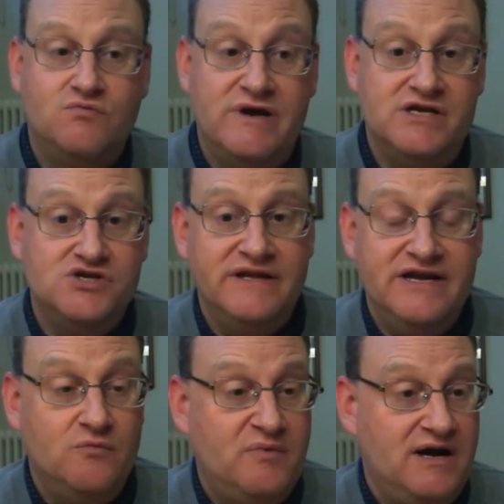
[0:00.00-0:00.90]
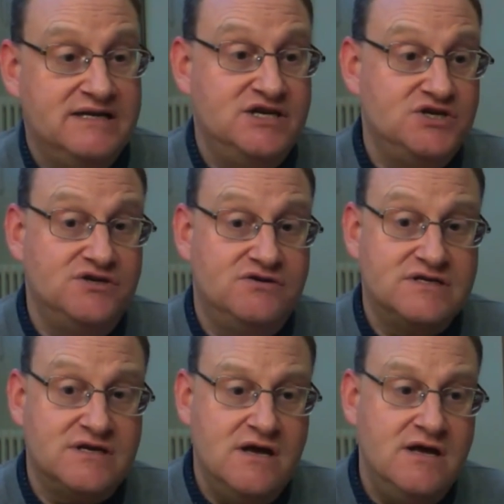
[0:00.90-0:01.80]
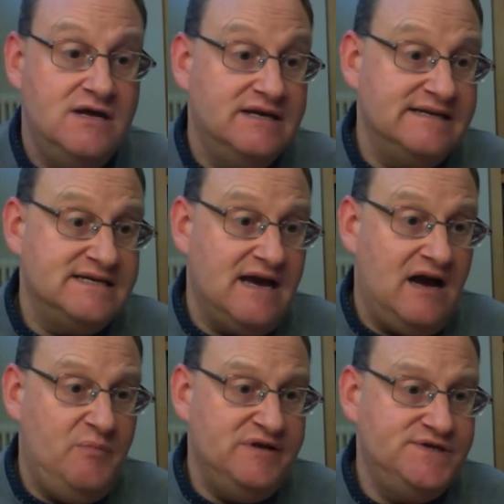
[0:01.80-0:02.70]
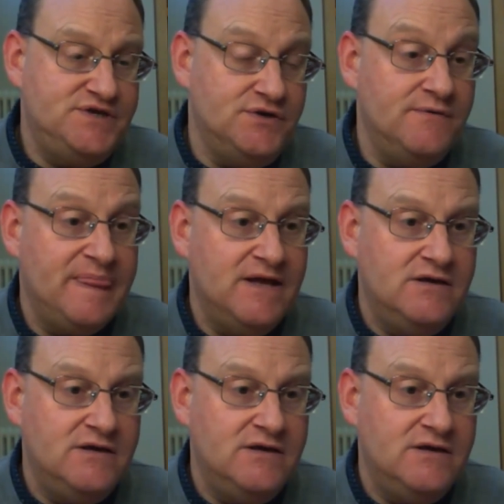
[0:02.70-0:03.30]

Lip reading: which legal practitioners can tap into.